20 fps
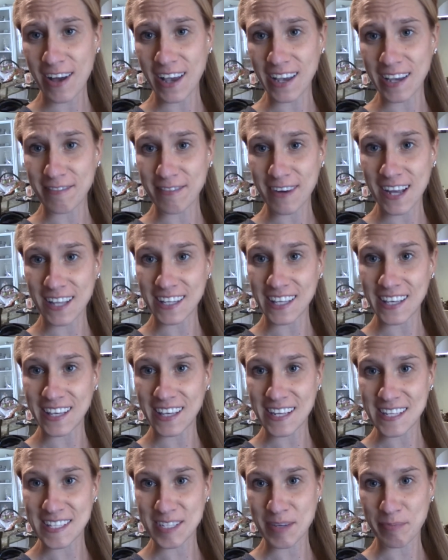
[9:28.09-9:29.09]
I can finally
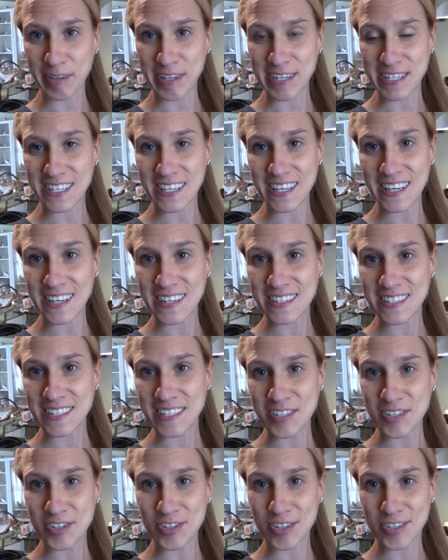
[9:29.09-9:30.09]
get something to
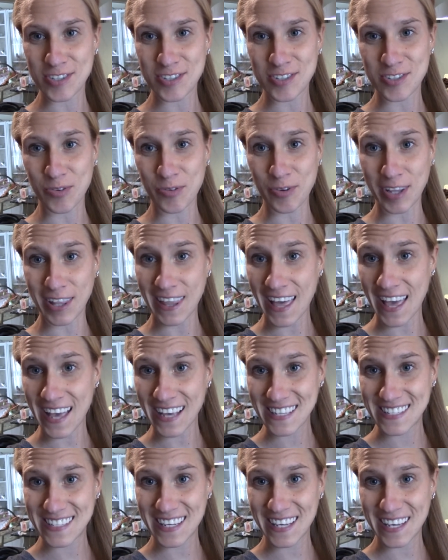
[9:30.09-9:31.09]
eat, just
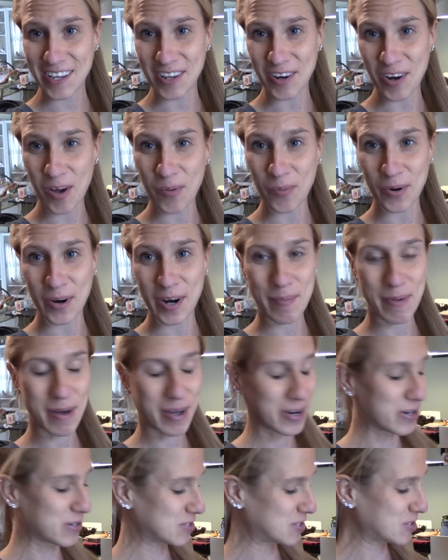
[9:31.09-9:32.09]
relaxing, not worried
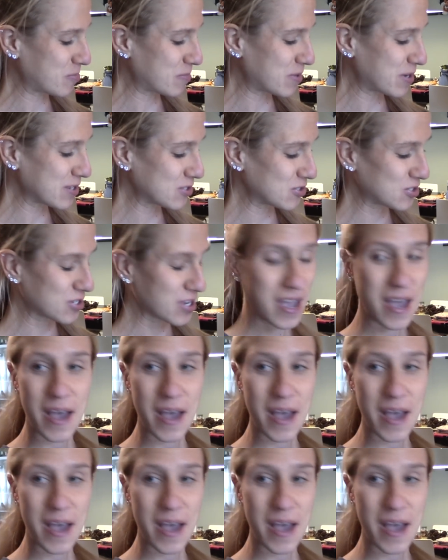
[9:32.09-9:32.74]
about her so much.